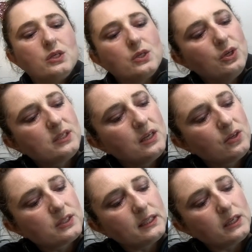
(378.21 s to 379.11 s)
So you see
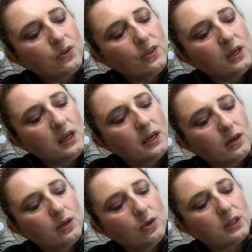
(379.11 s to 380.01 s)
there's a little thing
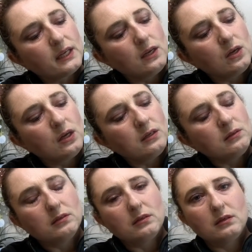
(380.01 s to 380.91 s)
here. You click it on.